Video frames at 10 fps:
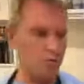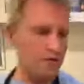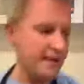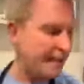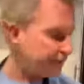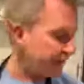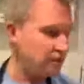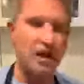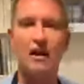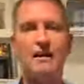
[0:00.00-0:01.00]
one of the key things
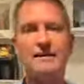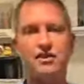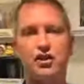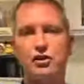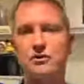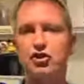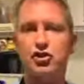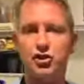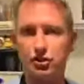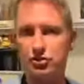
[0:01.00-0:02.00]
that I like to do is
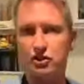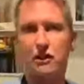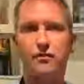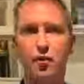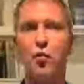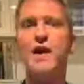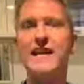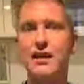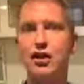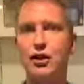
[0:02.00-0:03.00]
just use stuff that we
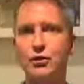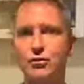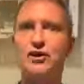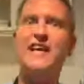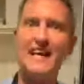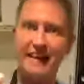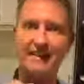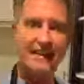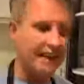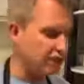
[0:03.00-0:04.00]
can use in the
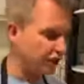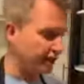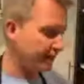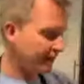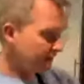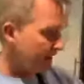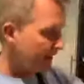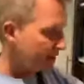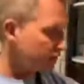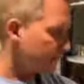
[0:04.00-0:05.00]
kitchen,
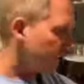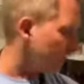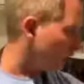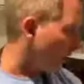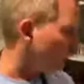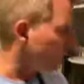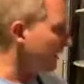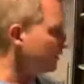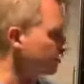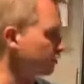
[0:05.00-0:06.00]
and to finish off, to
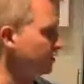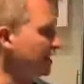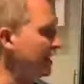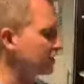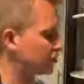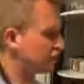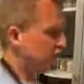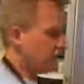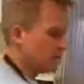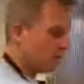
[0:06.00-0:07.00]
make sure
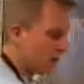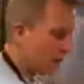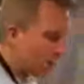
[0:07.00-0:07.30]
that we're not